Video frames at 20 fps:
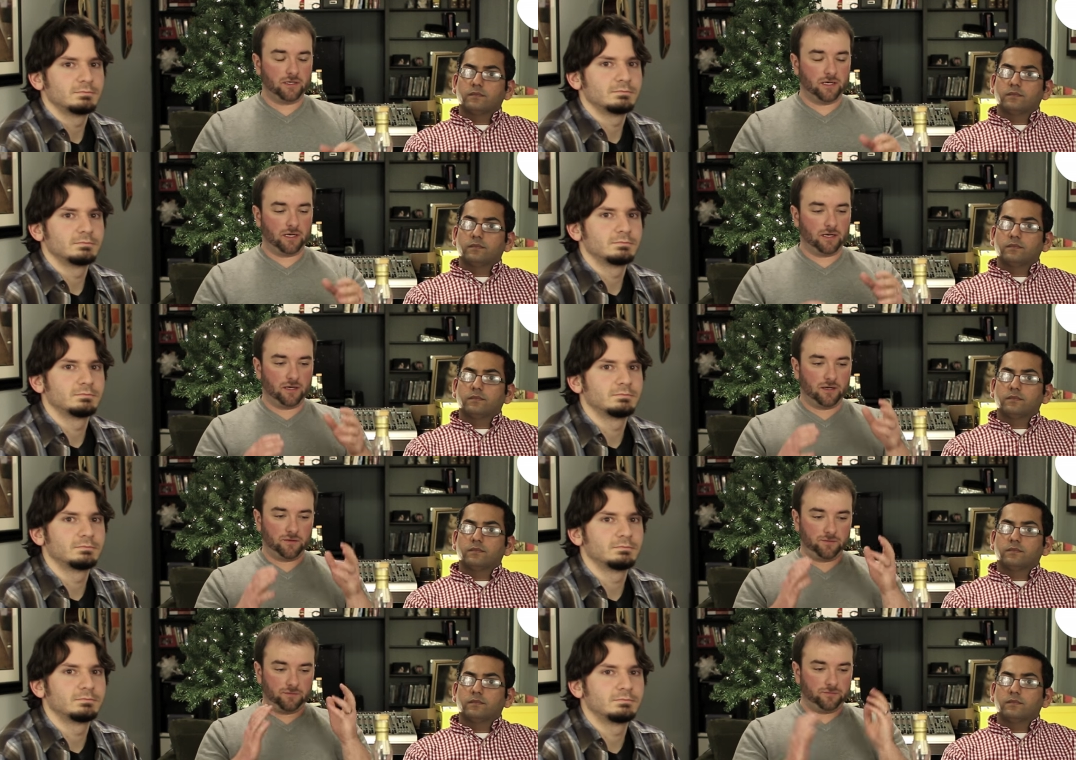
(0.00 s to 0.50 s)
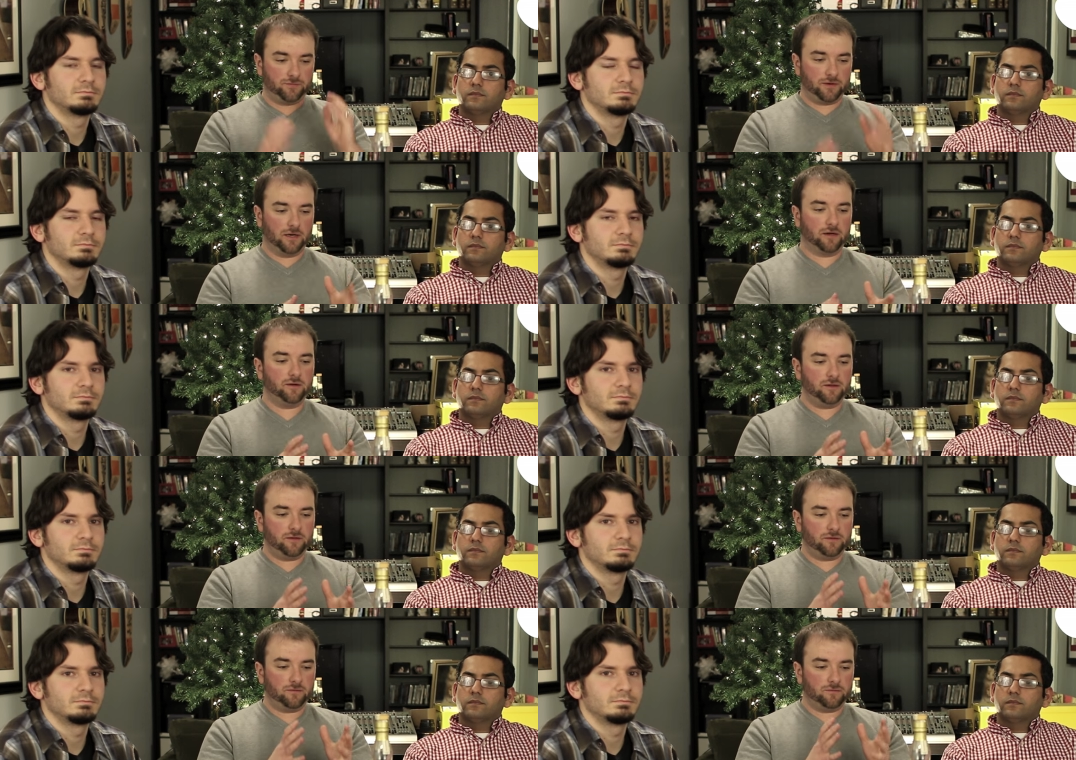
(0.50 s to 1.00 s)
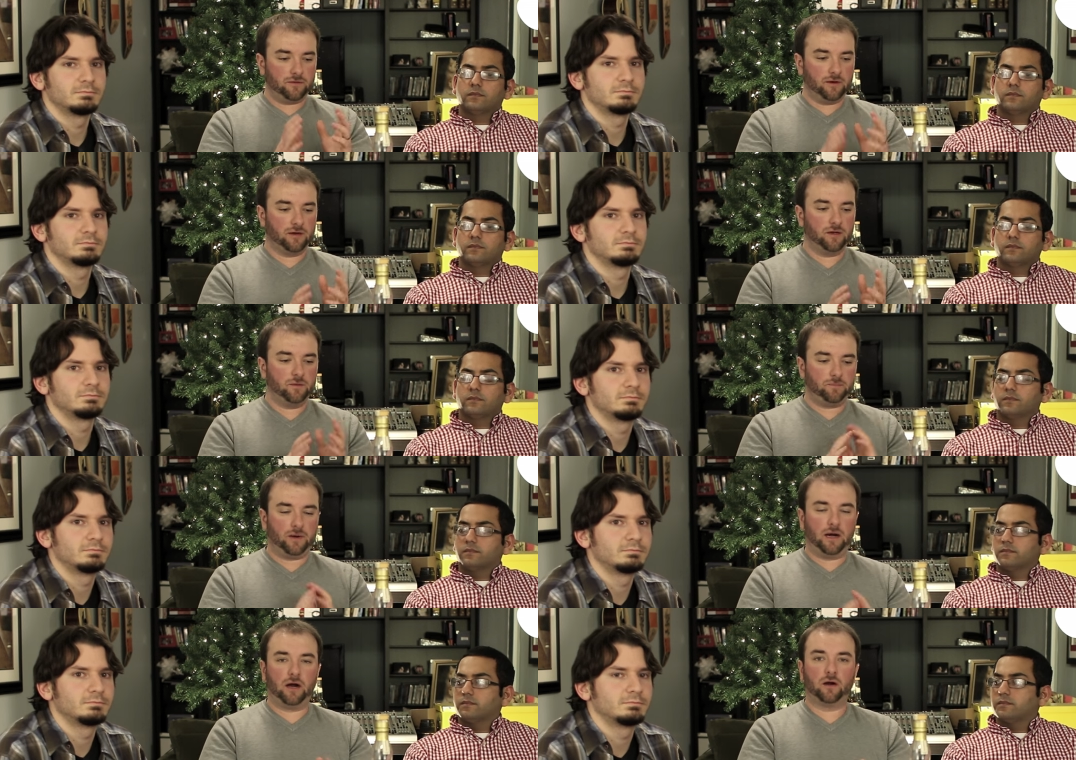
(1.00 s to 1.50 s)
Speaker 1: uh, a very,
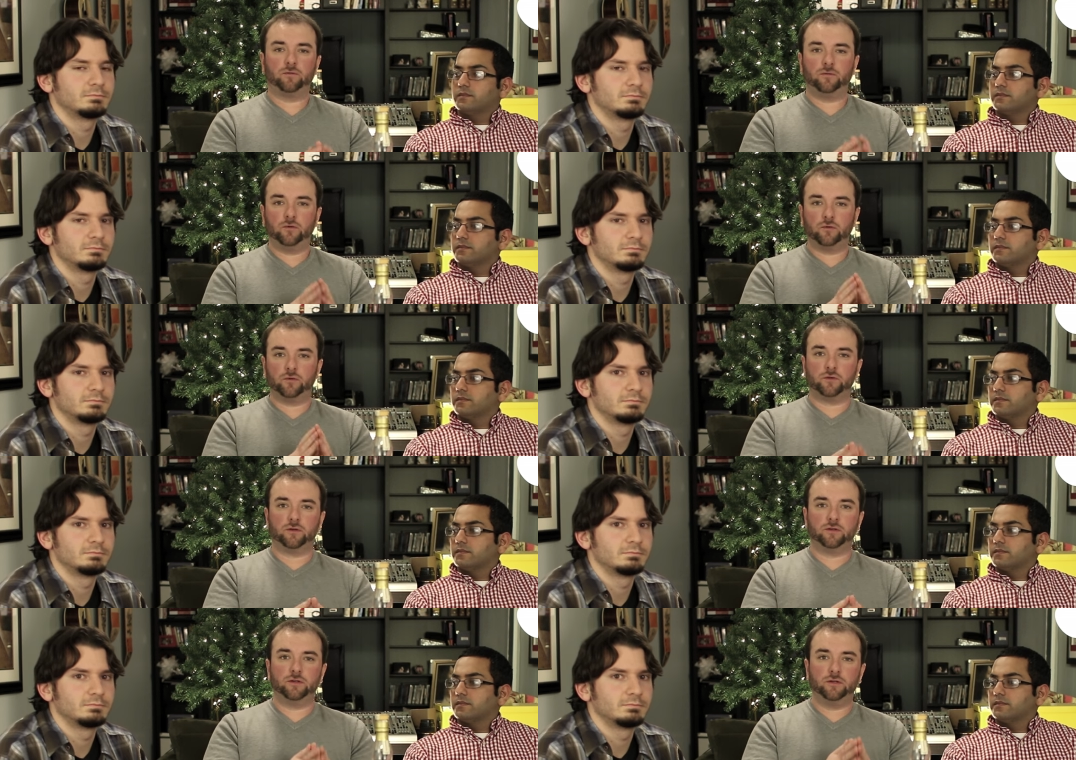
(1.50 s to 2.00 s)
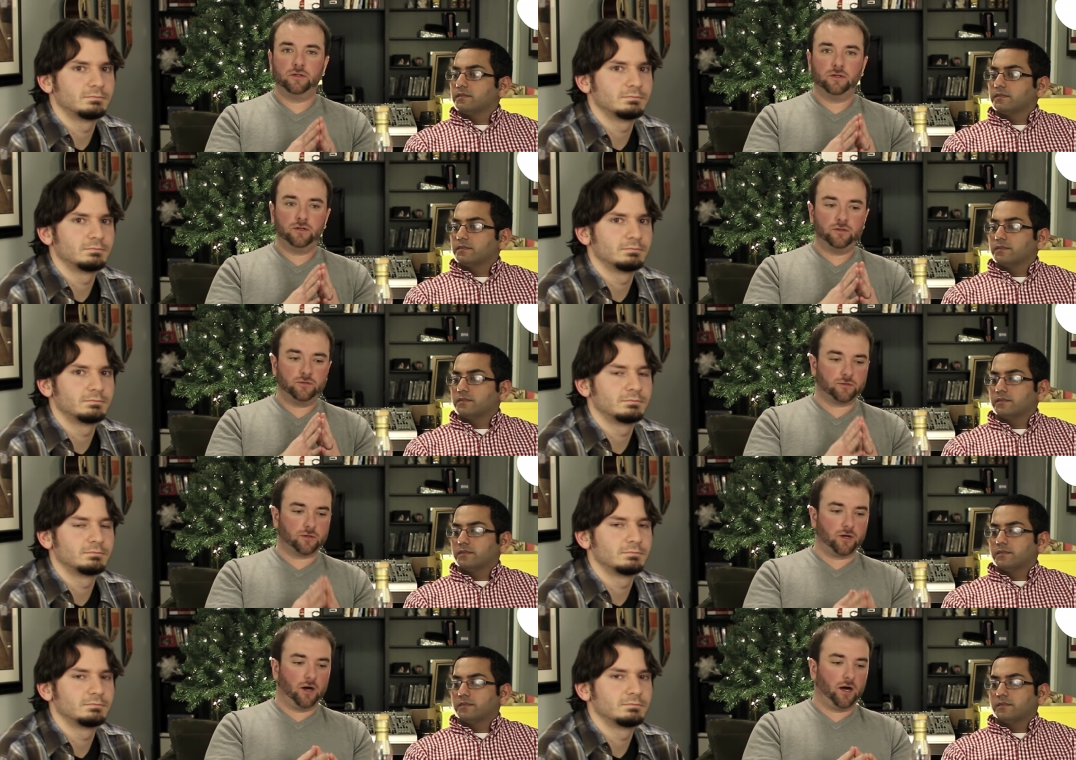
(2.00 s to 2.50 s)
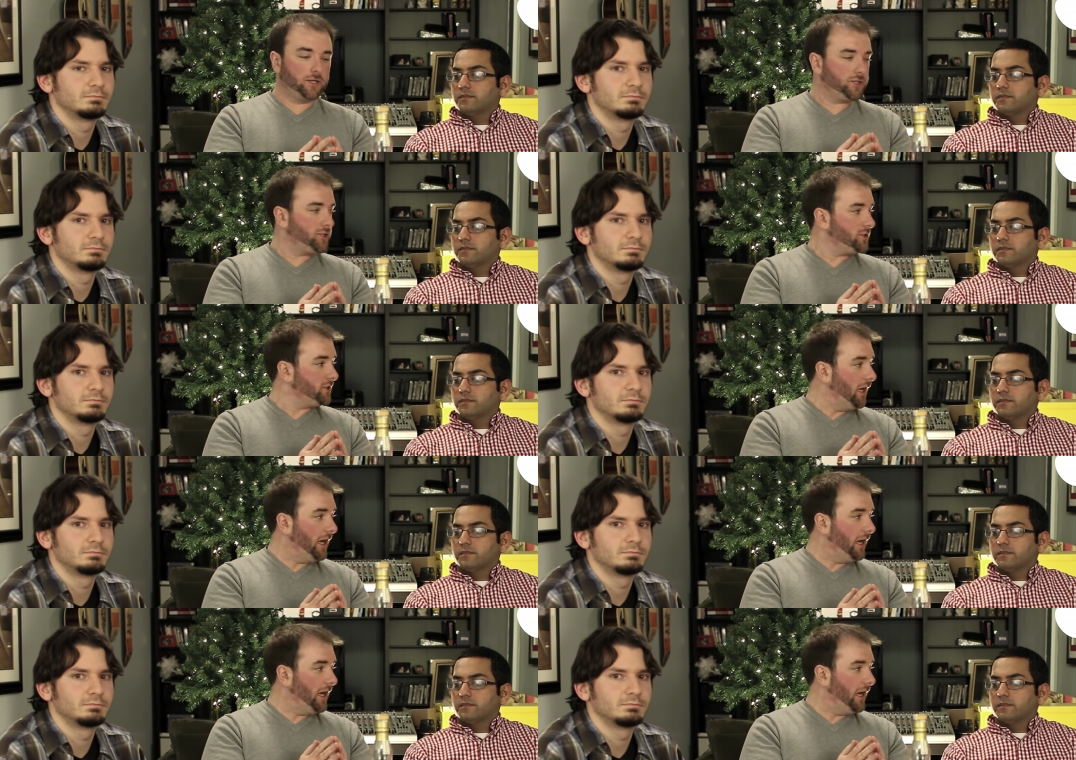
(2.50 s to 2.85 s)
very powerful, good Scotch.